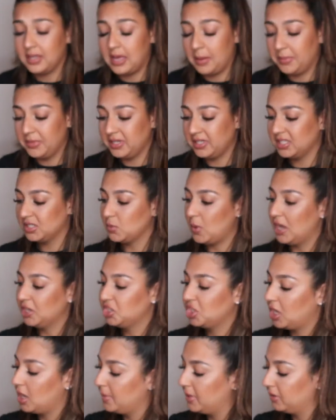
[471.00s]
I'm gonna
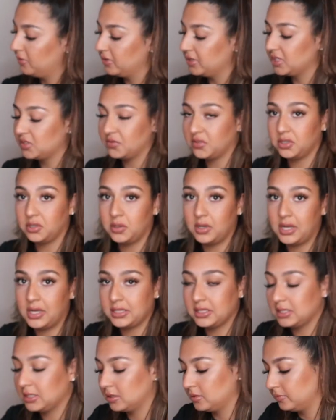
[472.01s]
swatch it on my wrist for you
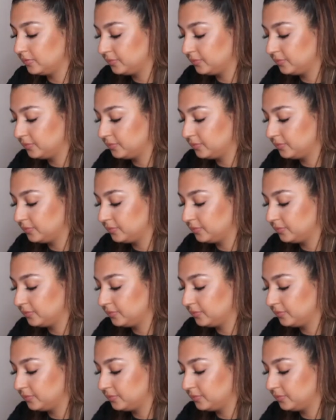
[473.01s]
guys.